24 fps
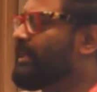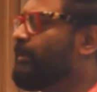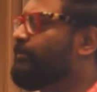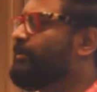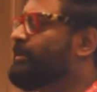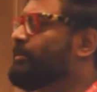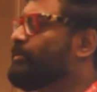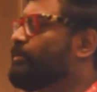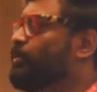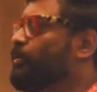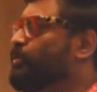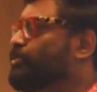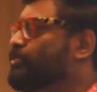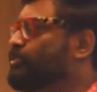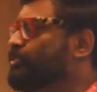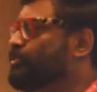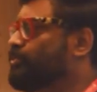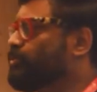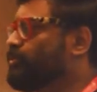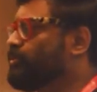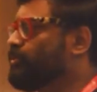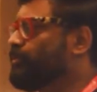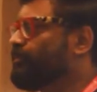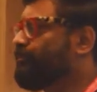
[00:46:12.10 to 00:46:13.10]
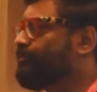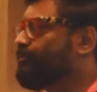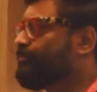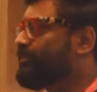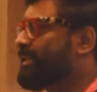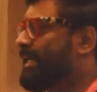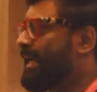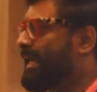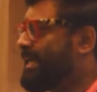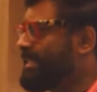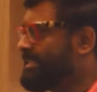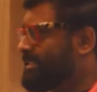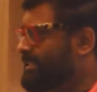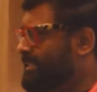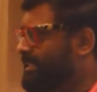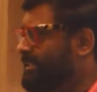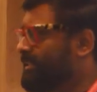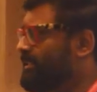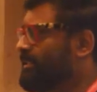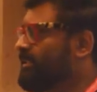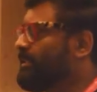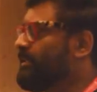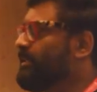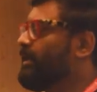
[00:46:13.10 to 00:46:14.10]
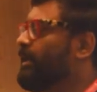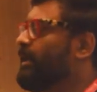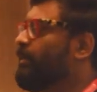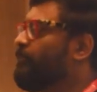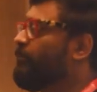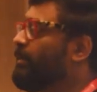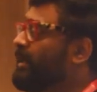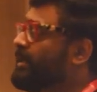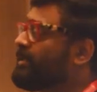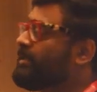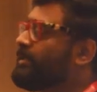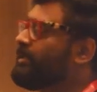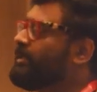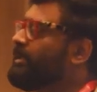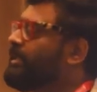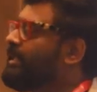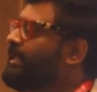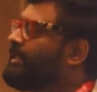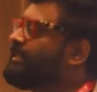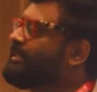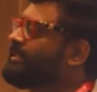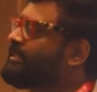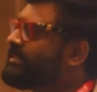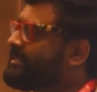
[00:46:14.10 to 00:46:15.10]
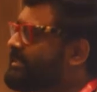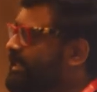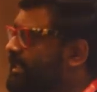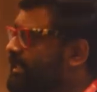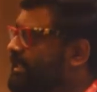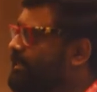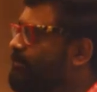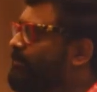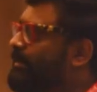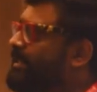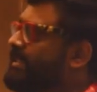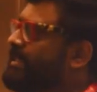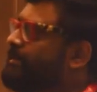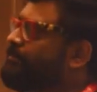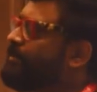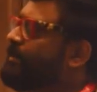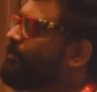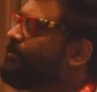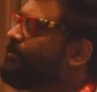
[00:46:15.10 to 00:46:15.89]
is coming close to 80, but it is still, many